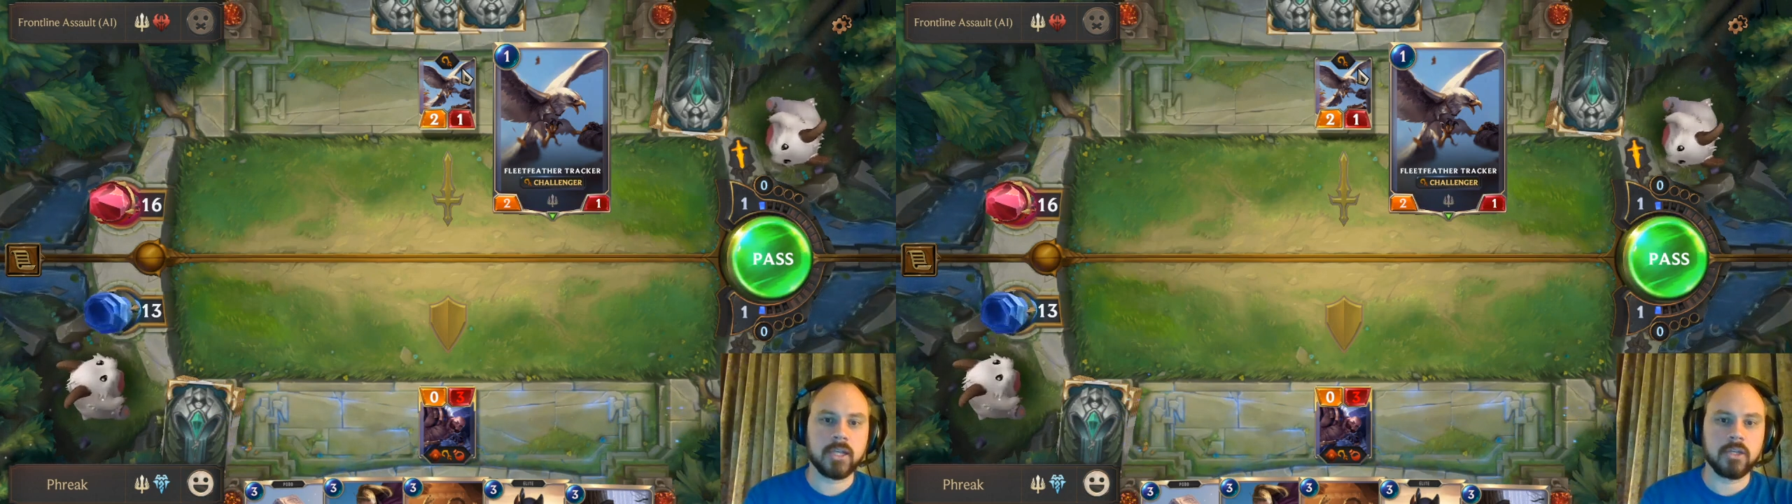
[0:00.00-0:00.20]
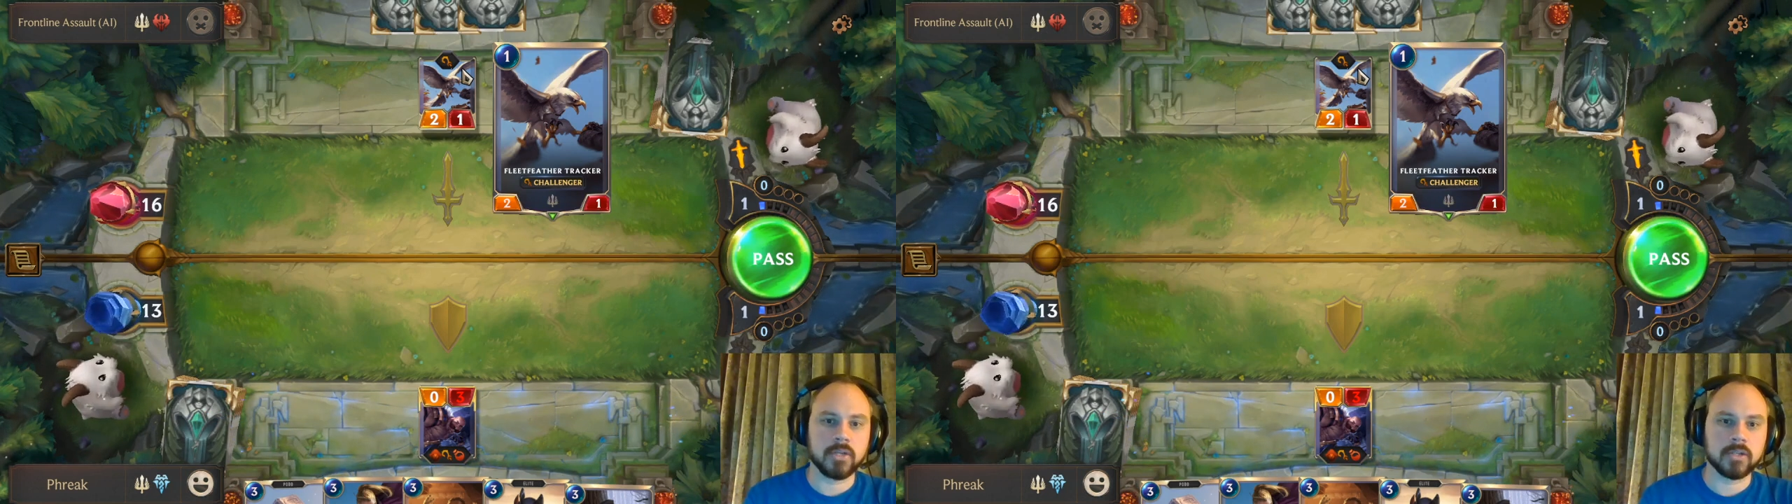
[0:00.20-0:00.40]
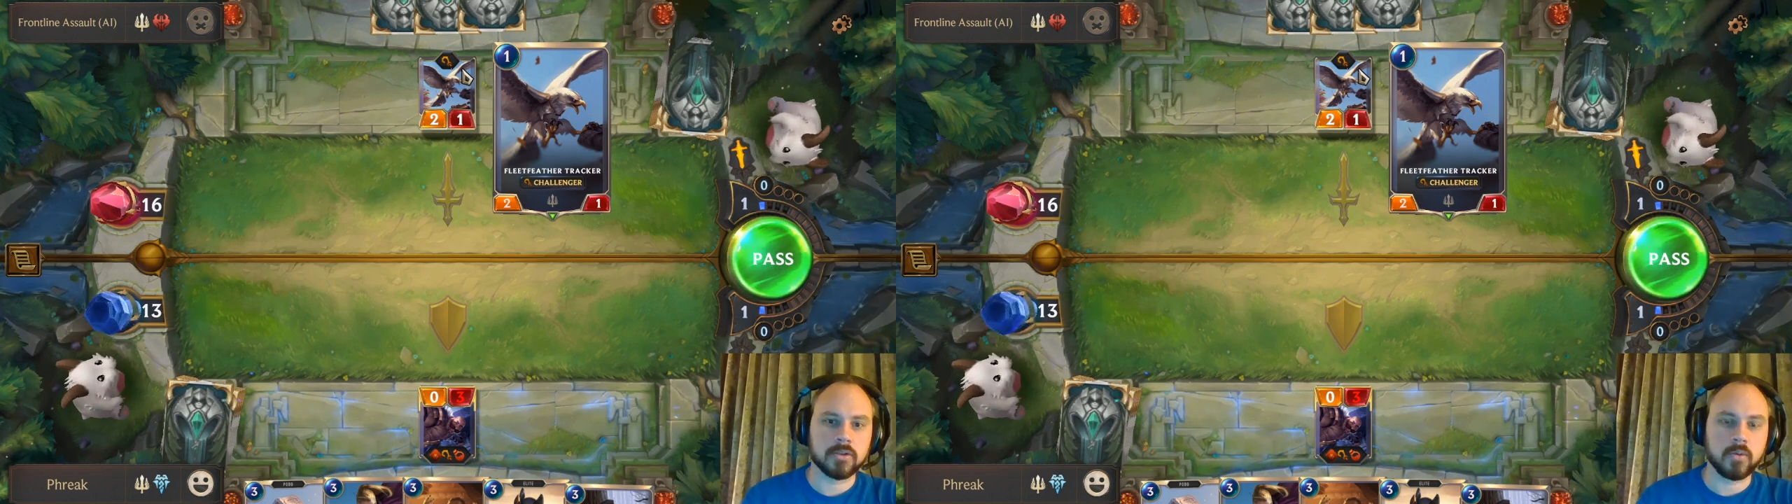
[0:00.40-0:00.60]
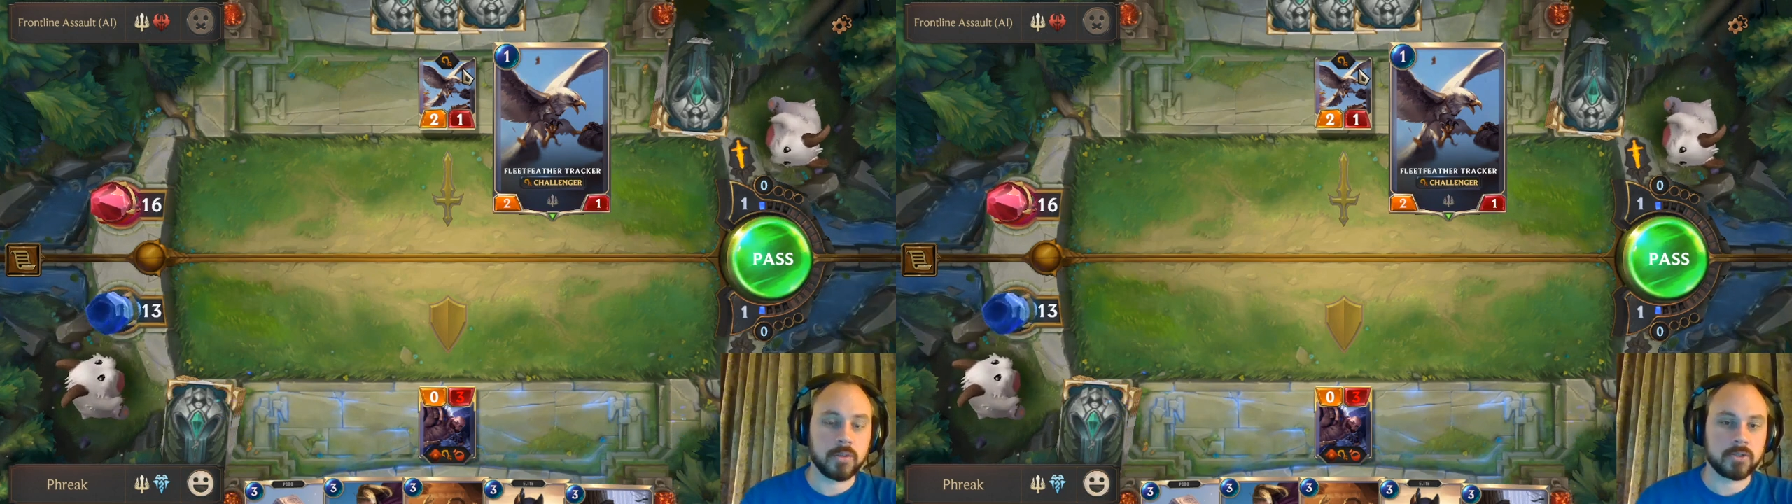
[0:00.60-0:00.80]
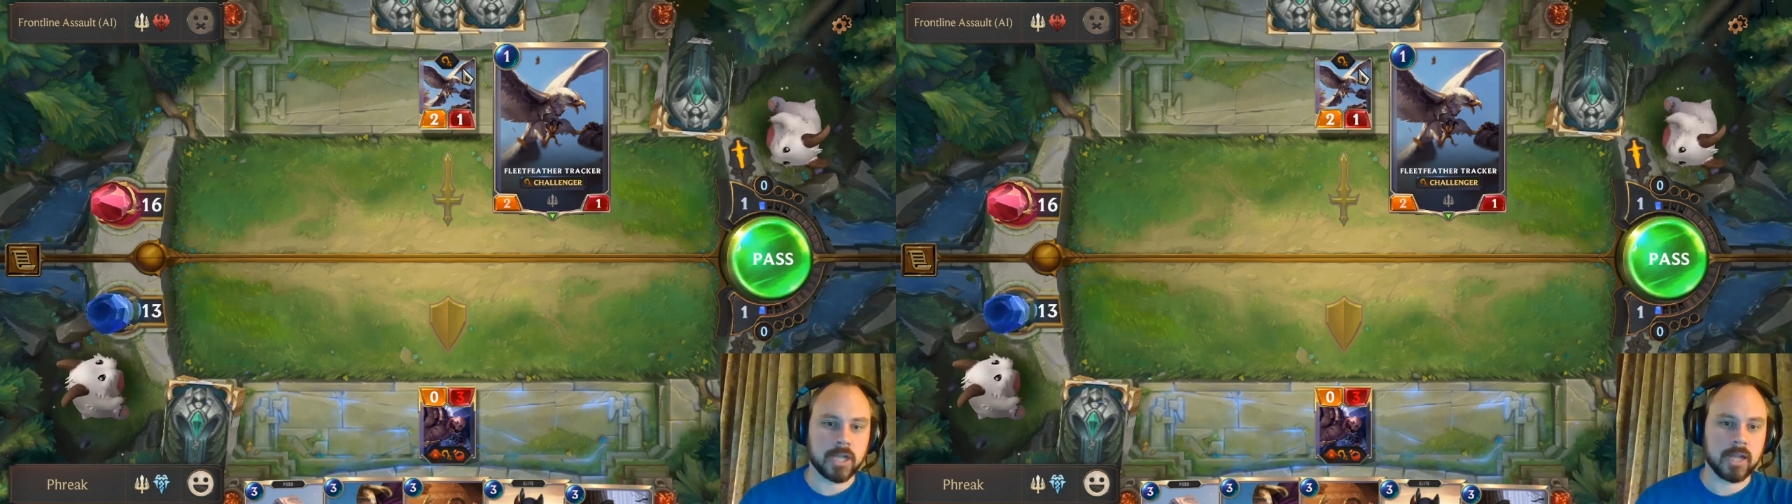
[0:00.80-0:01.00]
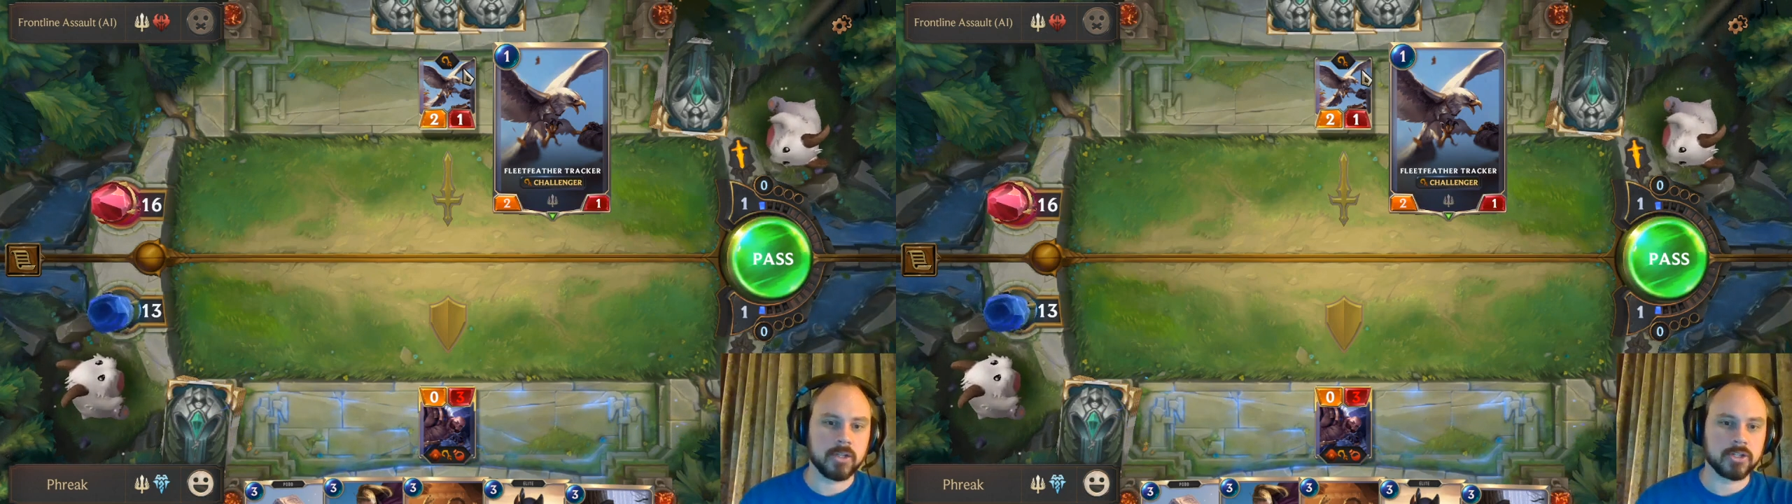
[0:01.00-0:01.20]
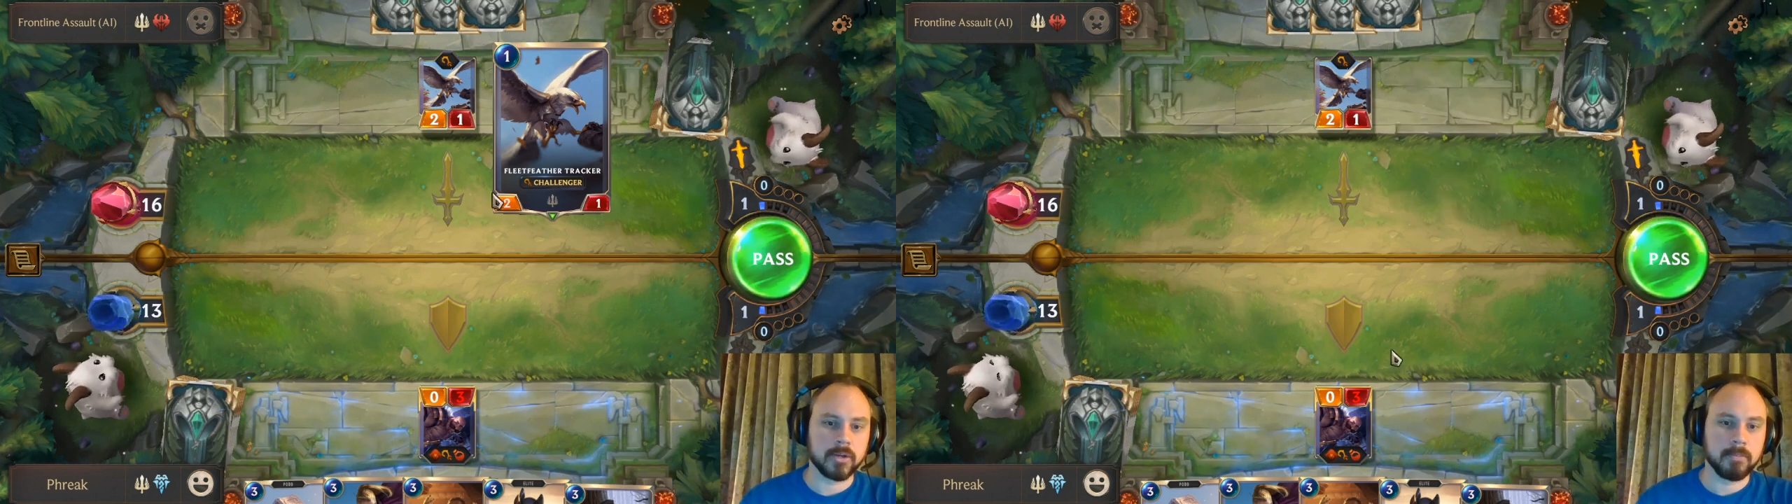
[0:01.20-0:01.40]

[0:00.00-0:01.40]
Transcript: unit with Challenger,